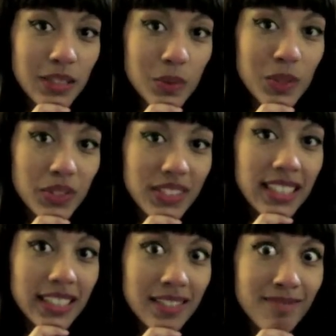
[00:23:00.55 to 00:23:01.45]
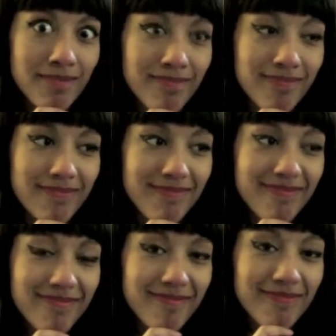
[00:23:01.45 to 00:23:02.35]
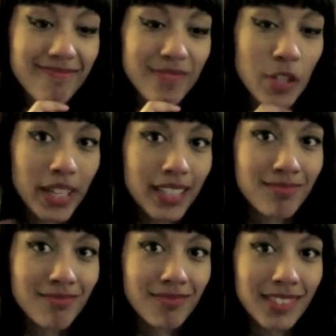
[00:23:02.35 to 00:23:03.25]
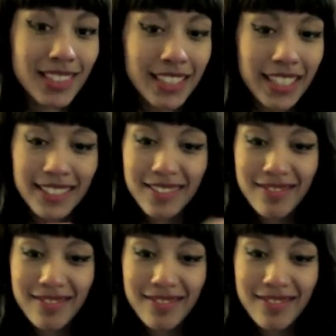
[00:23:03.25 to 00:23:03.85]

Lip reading: We will see. Okay, see you guys.